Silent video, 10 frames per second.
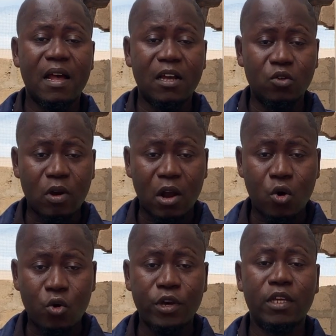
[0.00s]
and you are
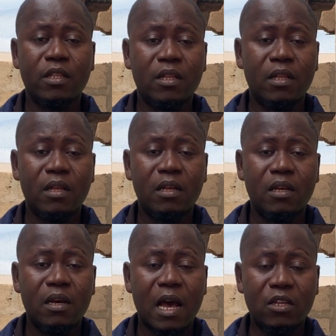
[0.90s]
going
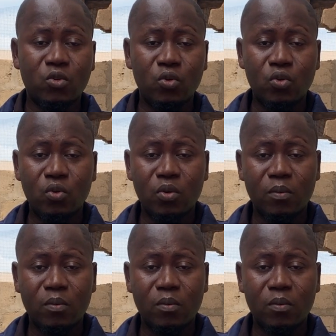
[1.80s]
and you